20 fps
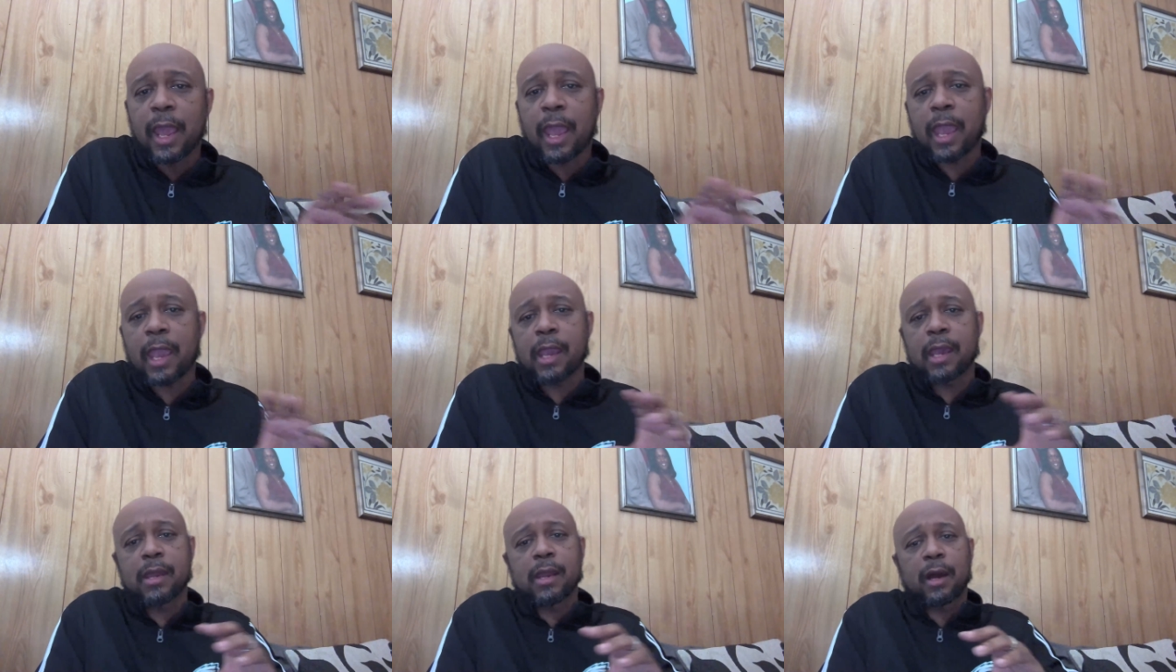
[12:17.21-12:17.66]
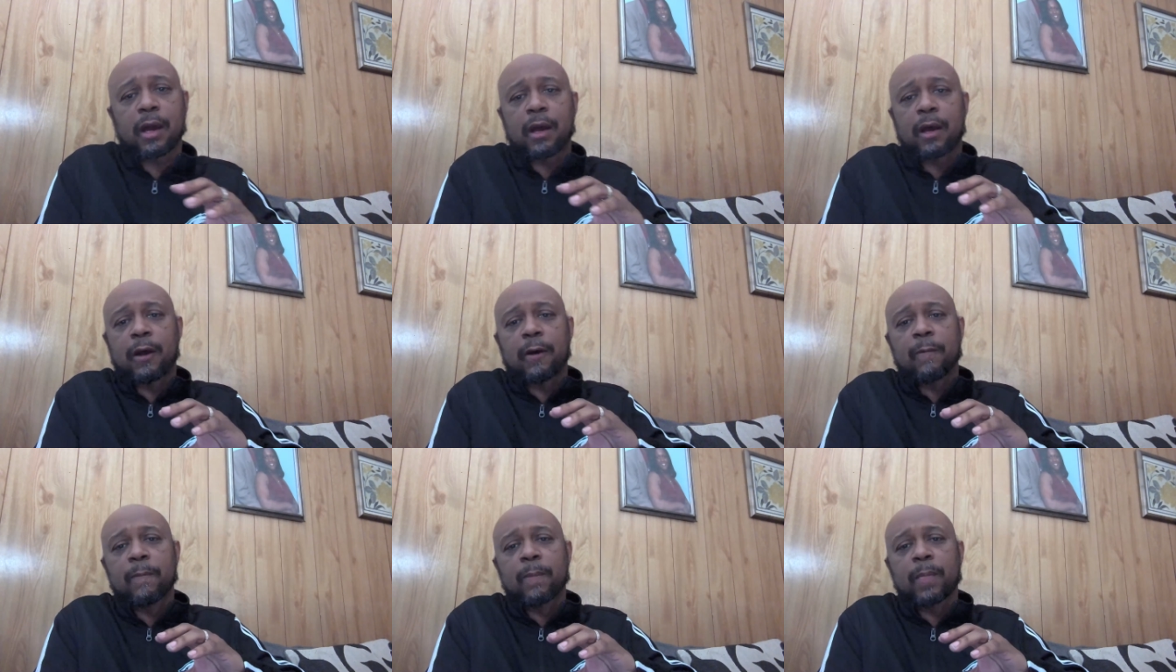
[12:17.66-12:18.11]
and
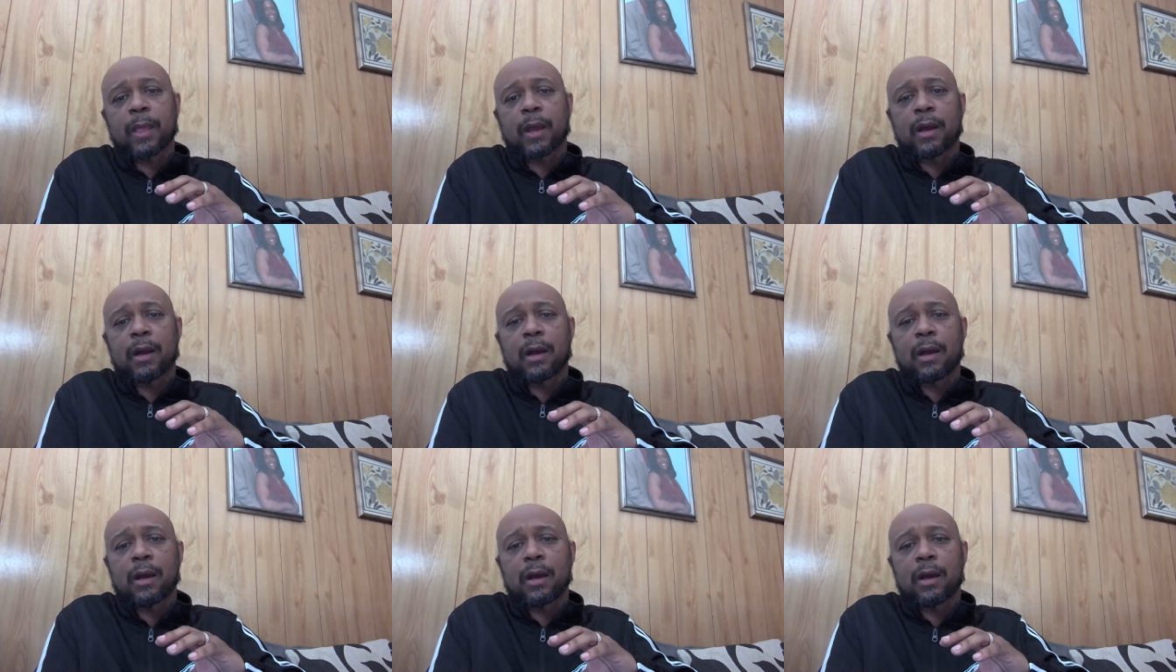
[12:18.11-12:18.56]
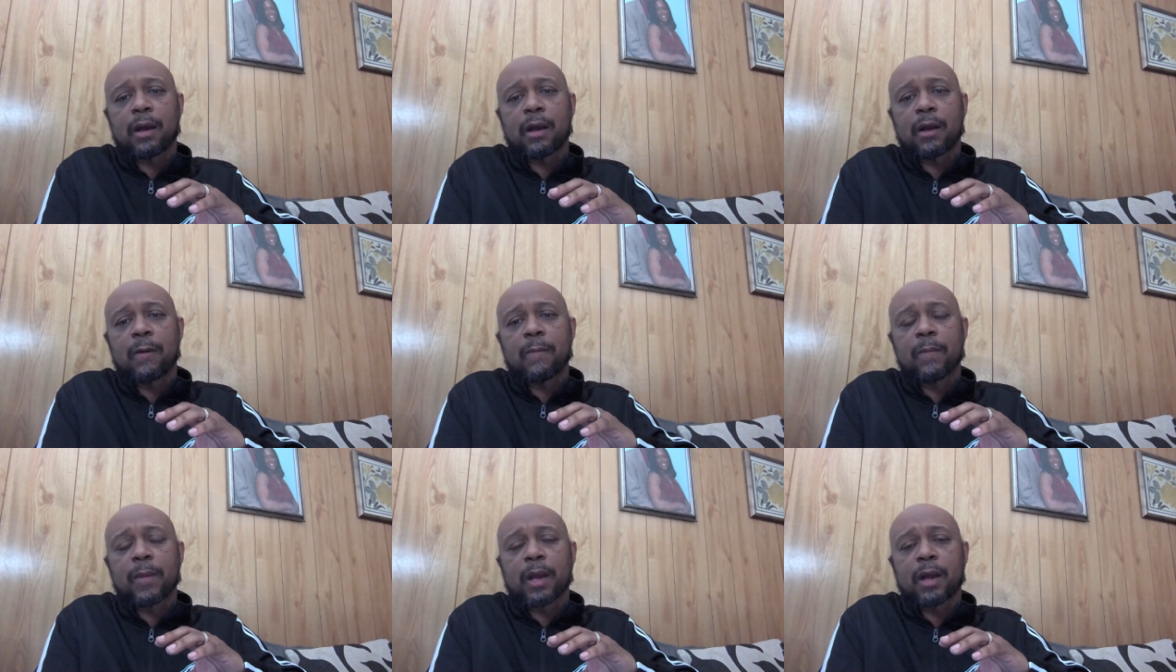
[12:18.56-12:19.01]
um uh,
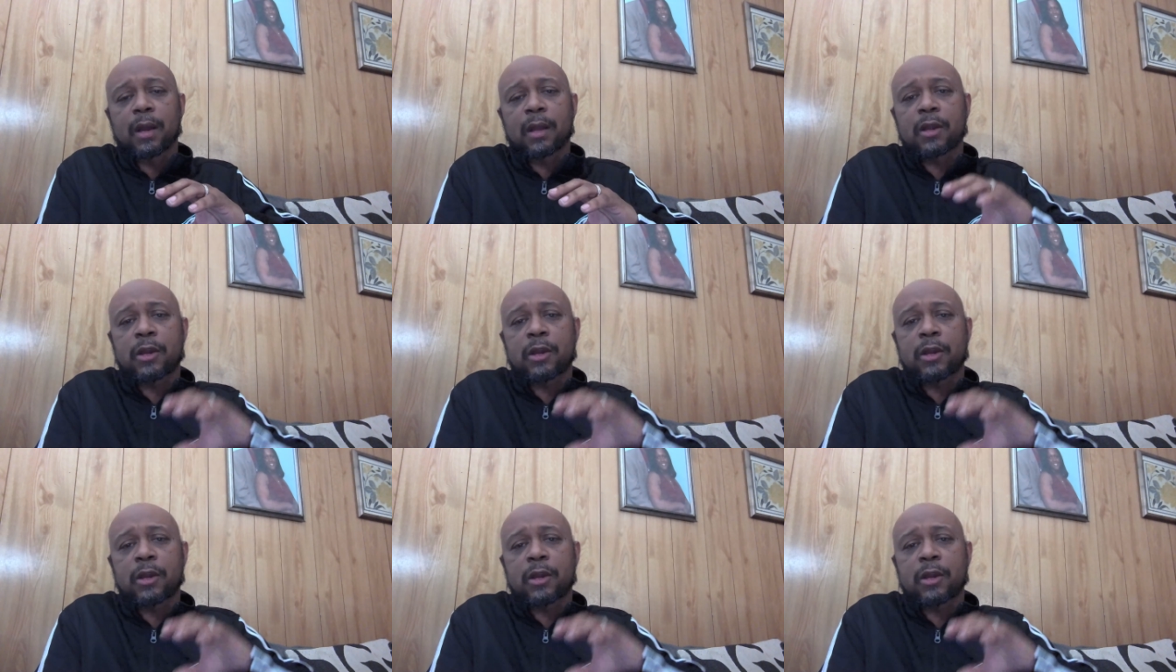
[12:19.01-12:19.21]
uh, um uh,